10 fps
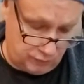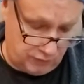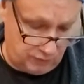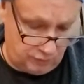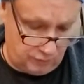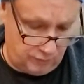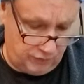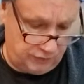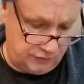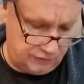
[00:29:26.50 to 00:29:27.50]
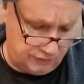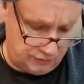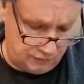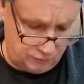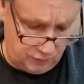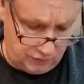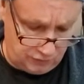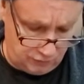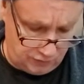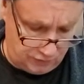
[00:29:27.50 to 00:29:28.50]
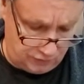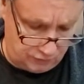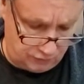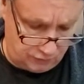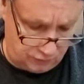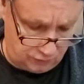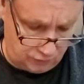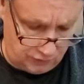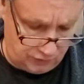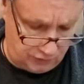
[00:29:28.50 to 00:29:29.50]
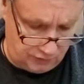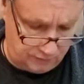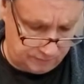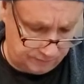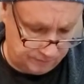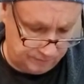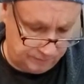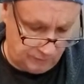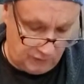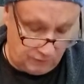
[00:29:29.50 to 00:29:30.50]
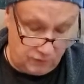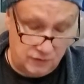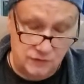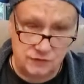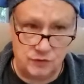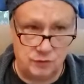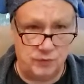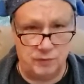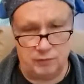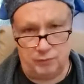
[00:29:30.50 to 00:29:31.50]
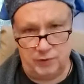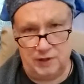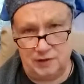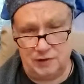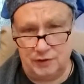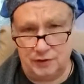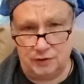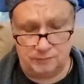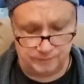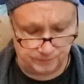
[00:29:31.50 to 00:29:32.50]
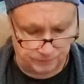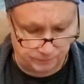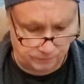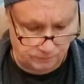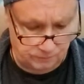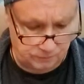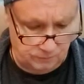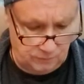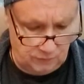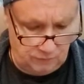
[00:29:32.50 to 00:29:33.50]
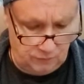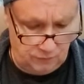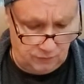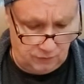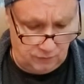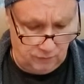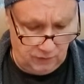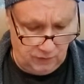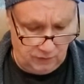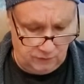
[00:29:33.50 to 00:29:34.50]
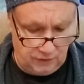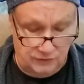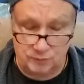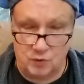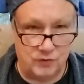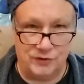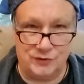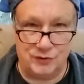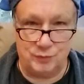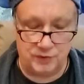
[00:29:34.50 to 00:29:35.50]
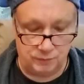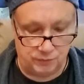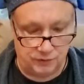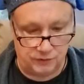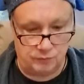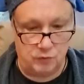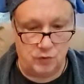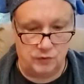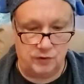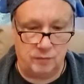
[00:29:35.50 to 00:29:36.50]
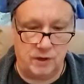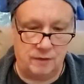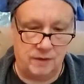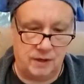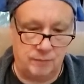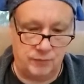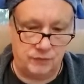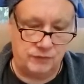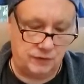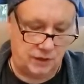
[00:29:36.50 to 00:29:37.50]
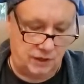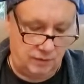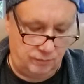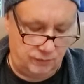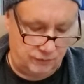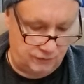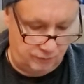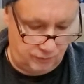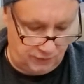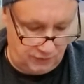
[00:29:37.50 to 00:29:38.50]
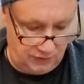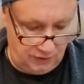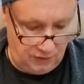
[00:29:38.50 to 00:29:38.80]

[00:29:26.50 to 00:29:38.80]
people, but this is meant to be an internal reading. If it is two people, be clear, Virgo, that's more than two people. It's more than about person A, person B.